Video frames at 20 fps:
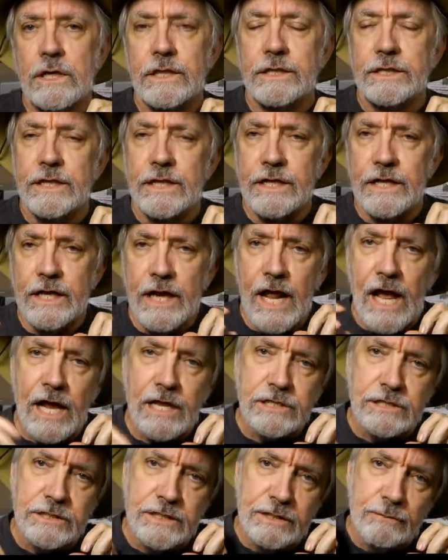that it
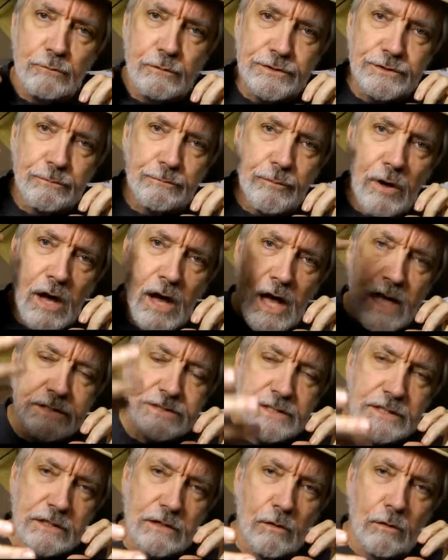actually will
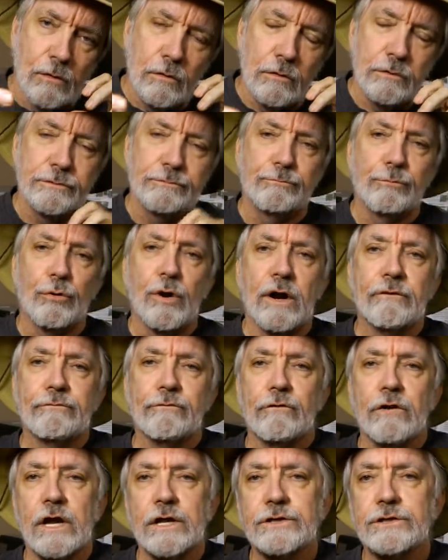deposit gold
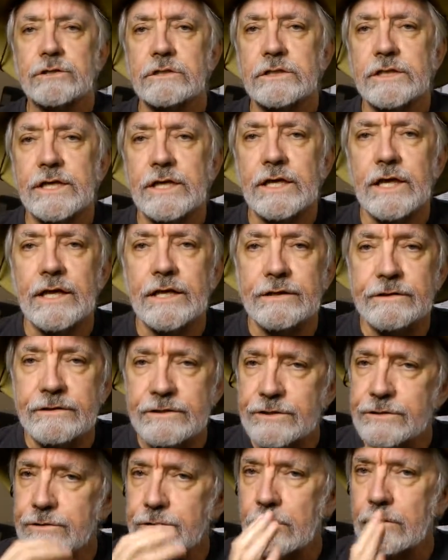preferentially in
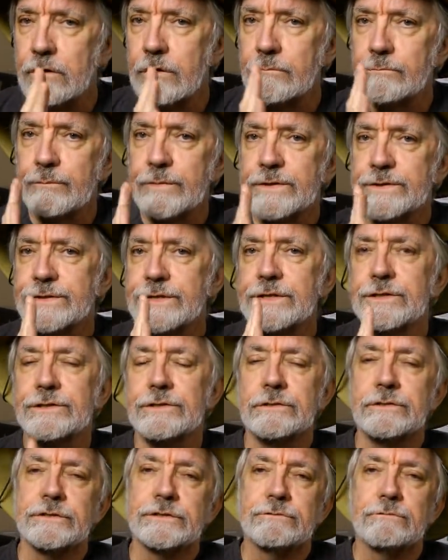certain
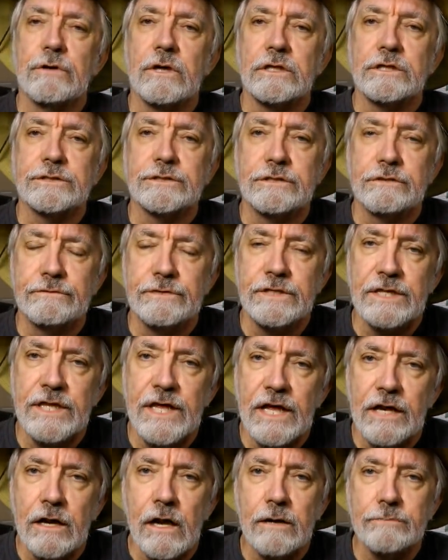positions relative to
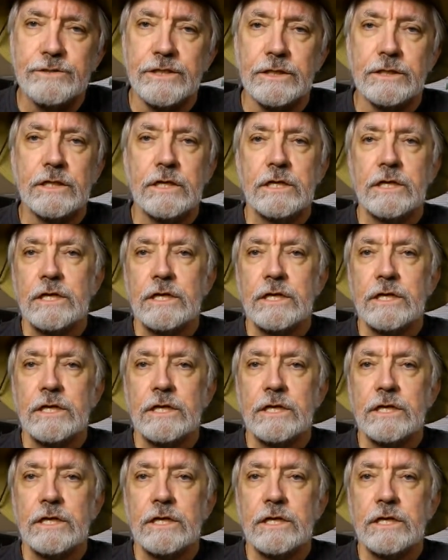that object.